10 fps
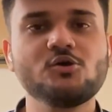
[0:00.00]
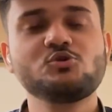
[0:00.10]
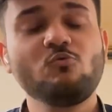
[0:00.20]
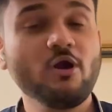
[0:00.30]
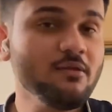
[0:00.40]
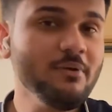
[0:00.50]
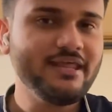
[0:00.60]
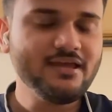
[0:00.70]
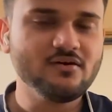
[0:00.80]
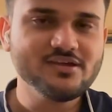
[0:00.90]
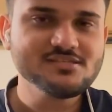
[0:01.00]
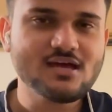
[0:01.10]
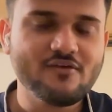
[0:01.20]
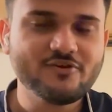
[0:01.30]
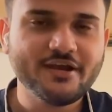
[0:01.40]
So what are my takeaways
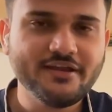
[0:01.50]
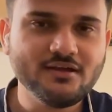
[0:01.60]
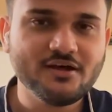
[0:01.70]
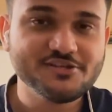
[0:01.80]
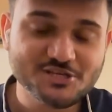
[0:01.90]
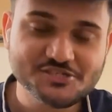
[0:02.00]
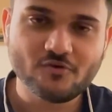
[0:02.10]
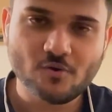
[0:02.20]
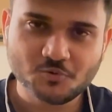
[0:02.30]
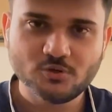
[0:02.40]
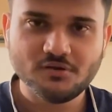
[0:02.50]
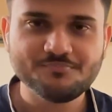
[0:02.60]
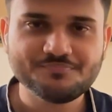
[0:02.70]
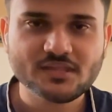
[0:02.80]
after getting a rejection from Google?